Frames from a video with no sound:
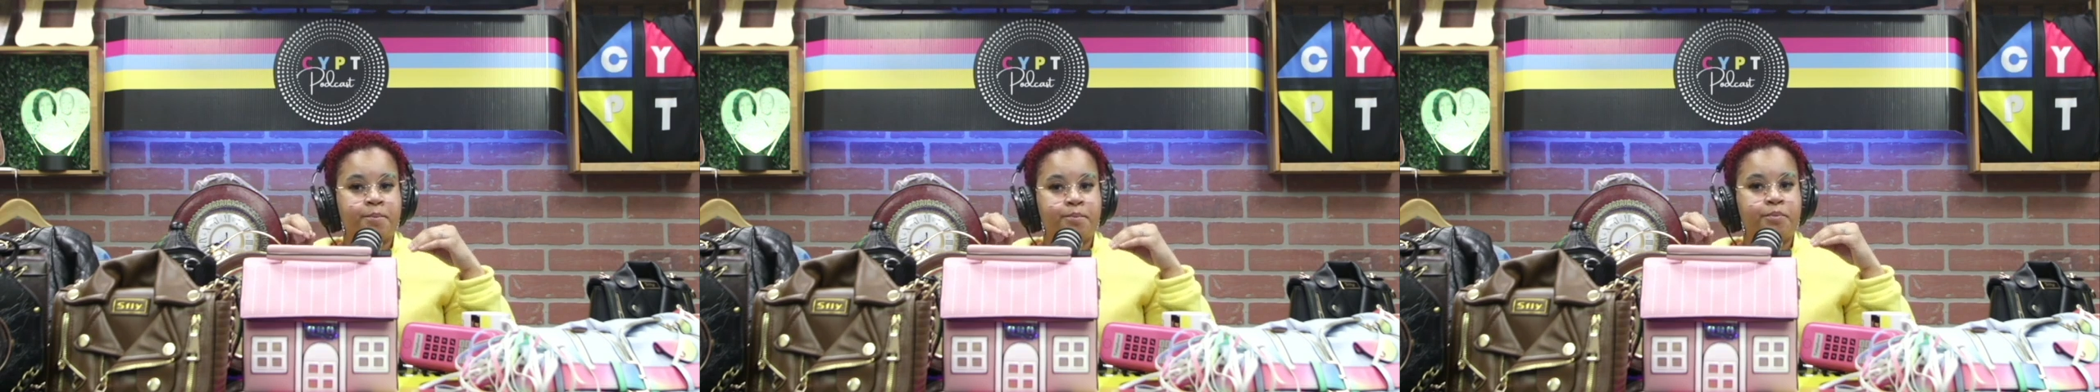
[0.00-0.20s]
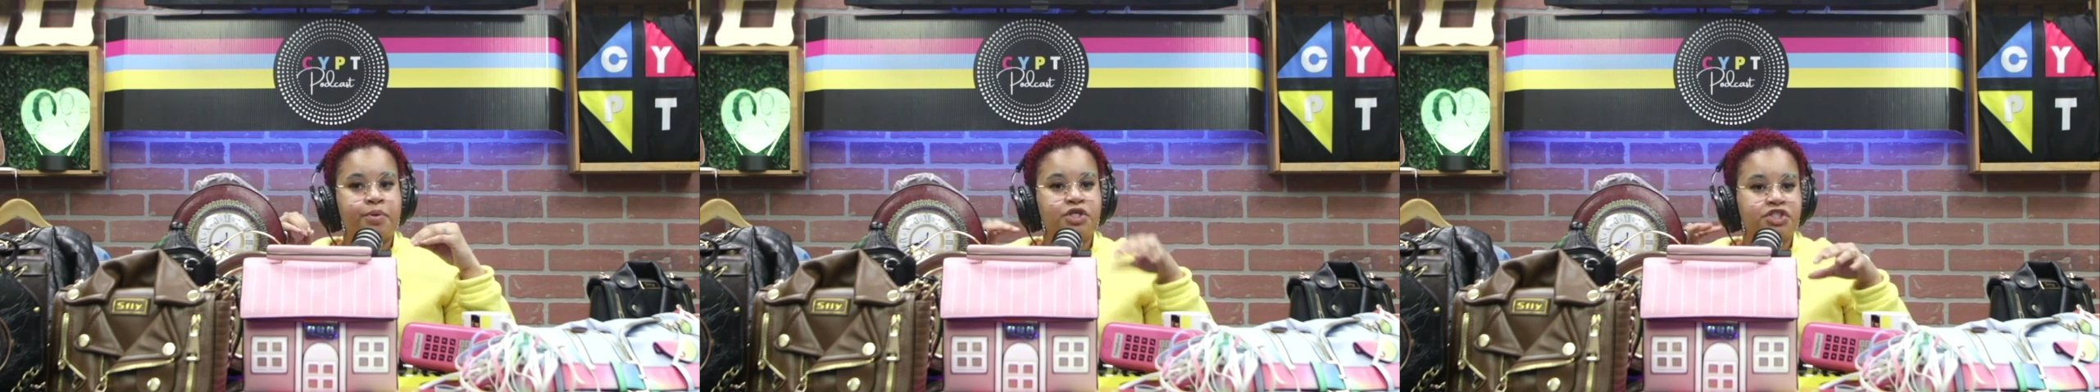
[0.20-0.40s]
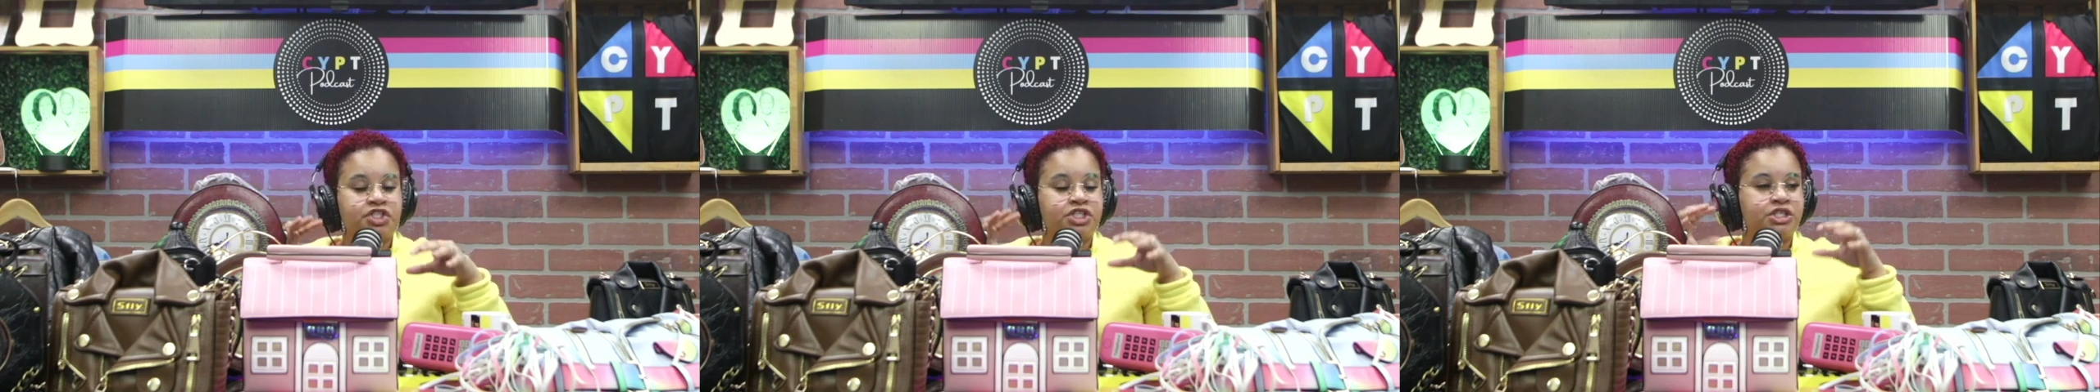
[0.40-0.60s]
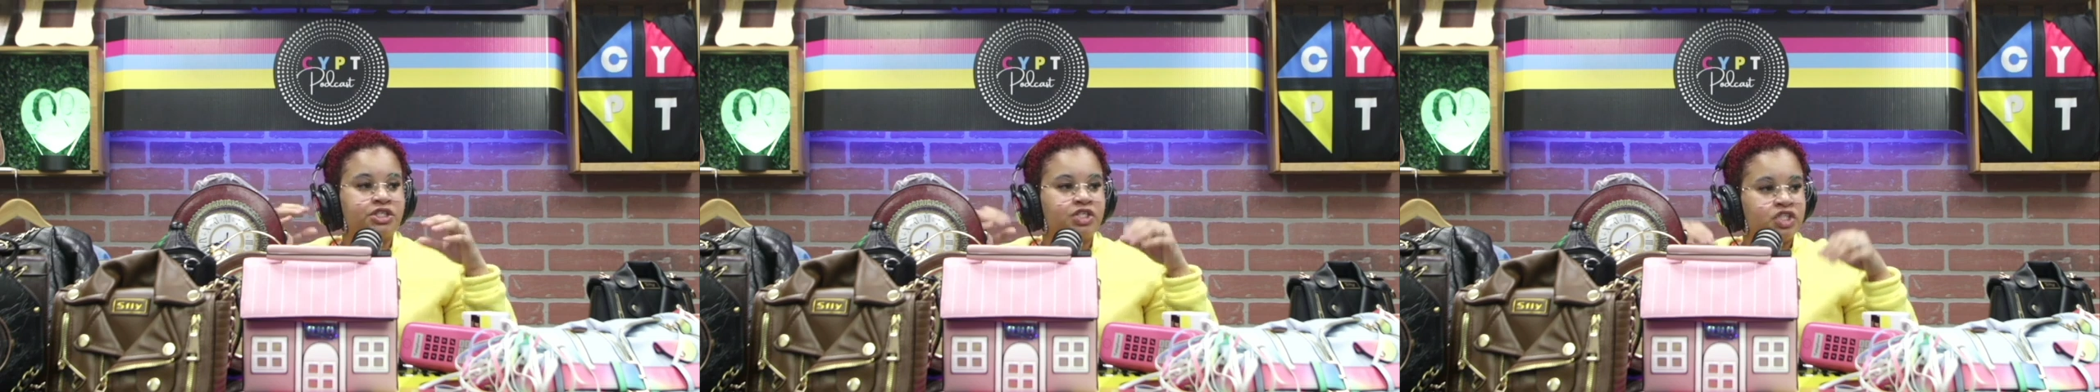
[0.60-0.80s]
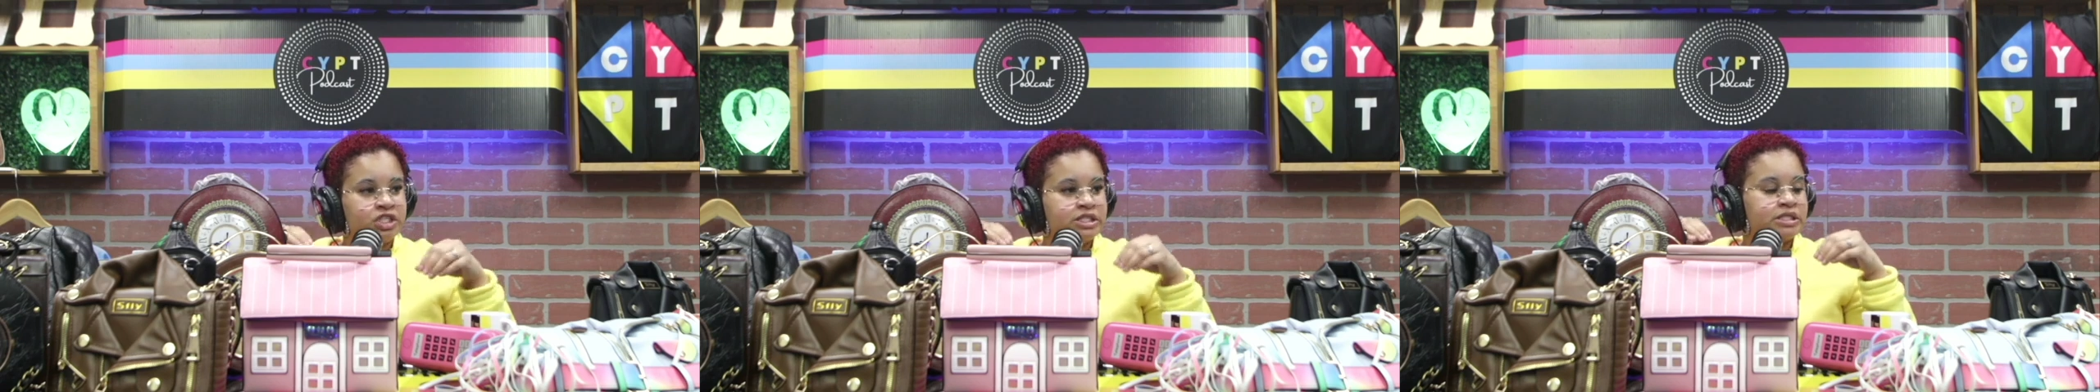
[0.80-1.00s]
pushing
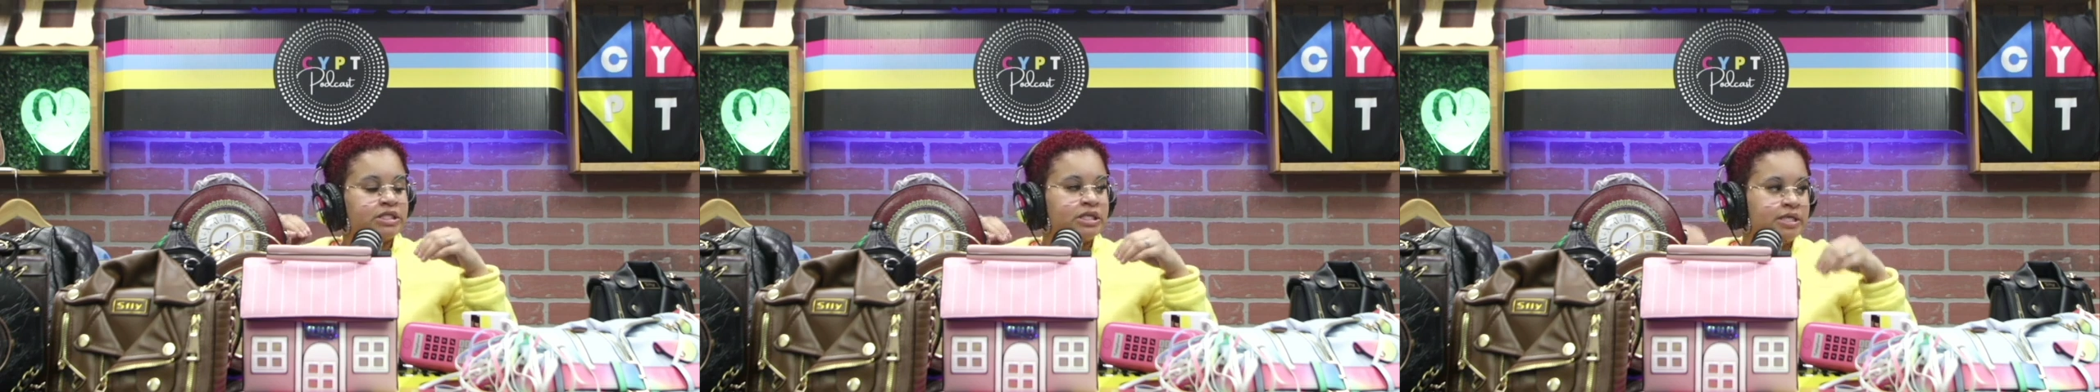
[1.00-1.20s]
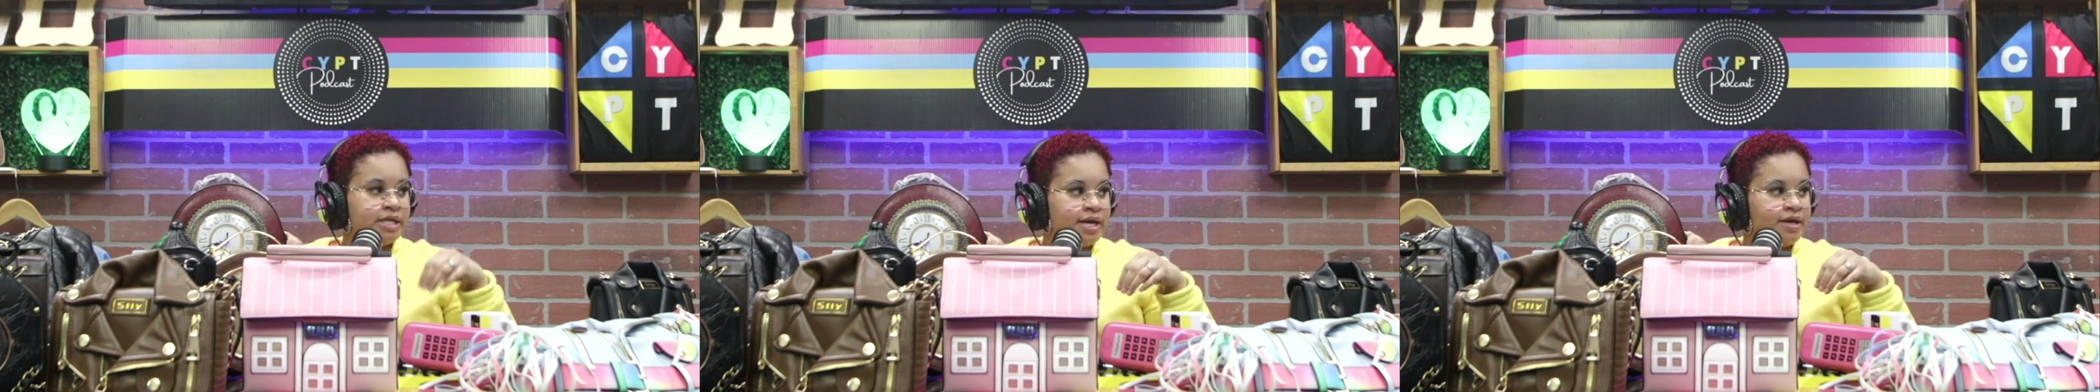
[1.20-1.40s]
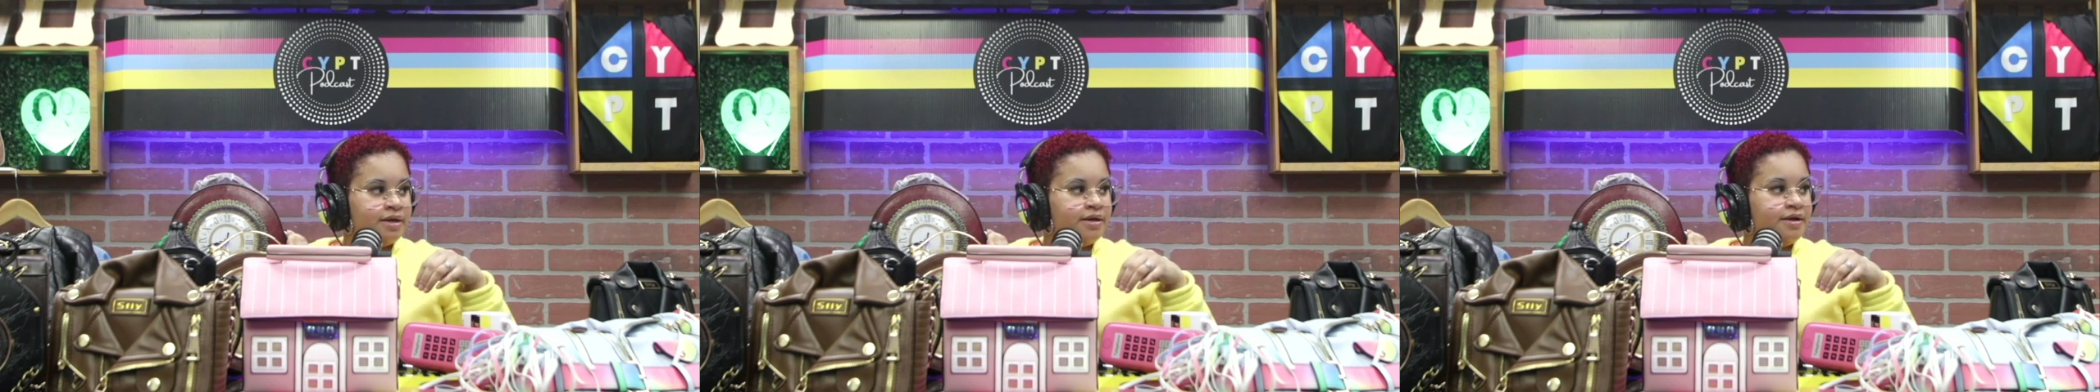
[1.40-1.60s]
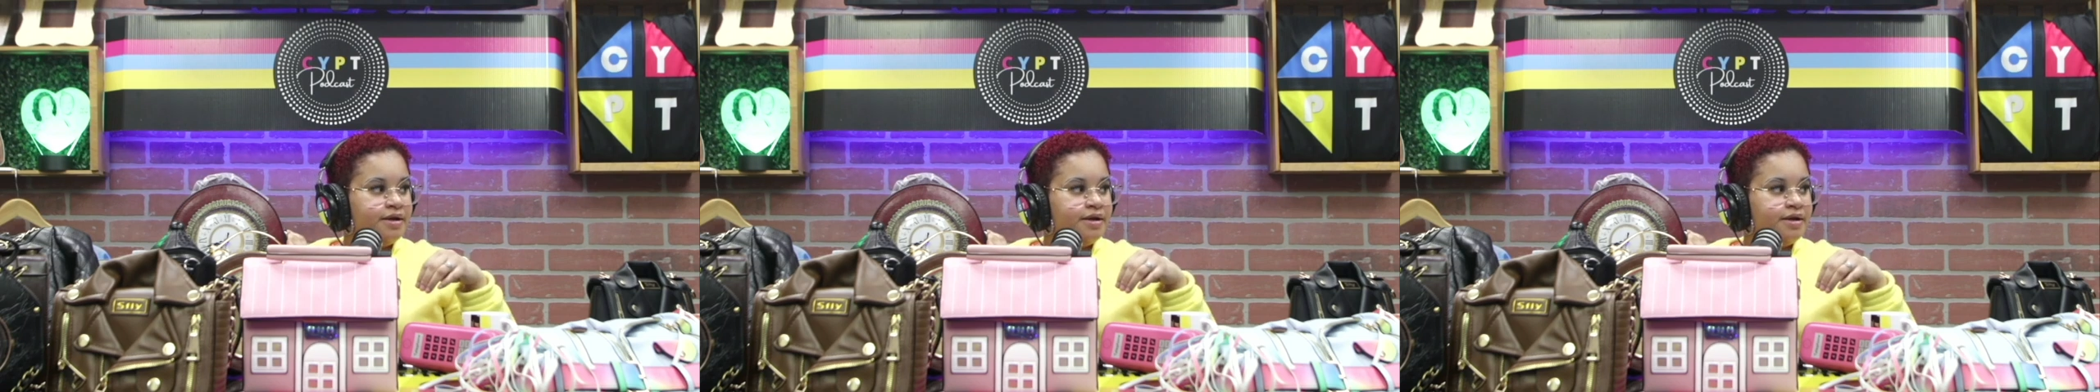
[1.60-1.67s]
just yet